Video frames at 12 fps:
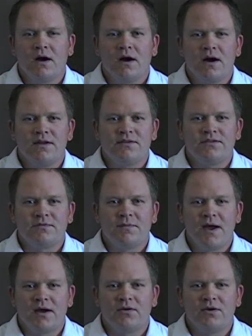Hi, this is
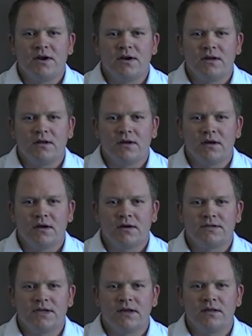Matt Green,
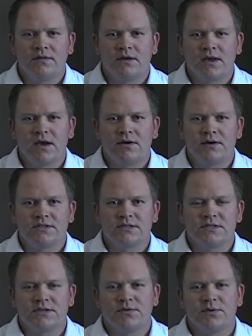taking the Accounting
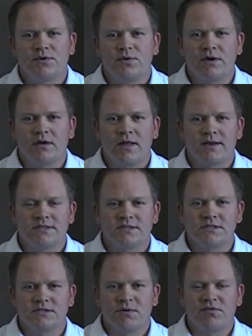6320 class, and
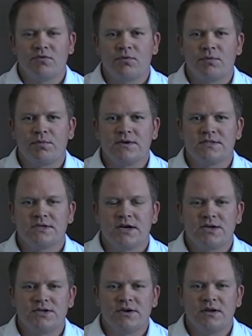this is my formal
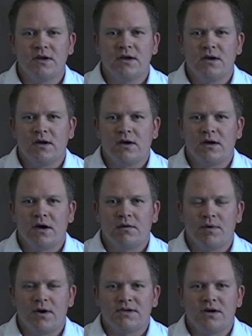presentation.
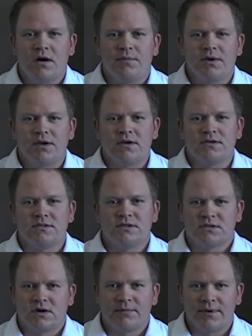My topic is the
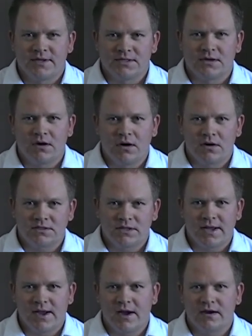
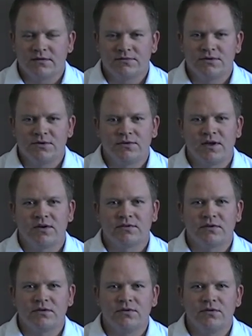Sarbanes-Oxley Act of
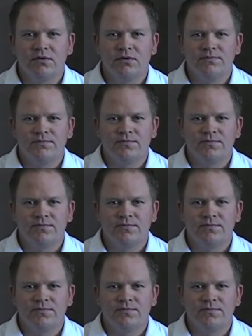2002.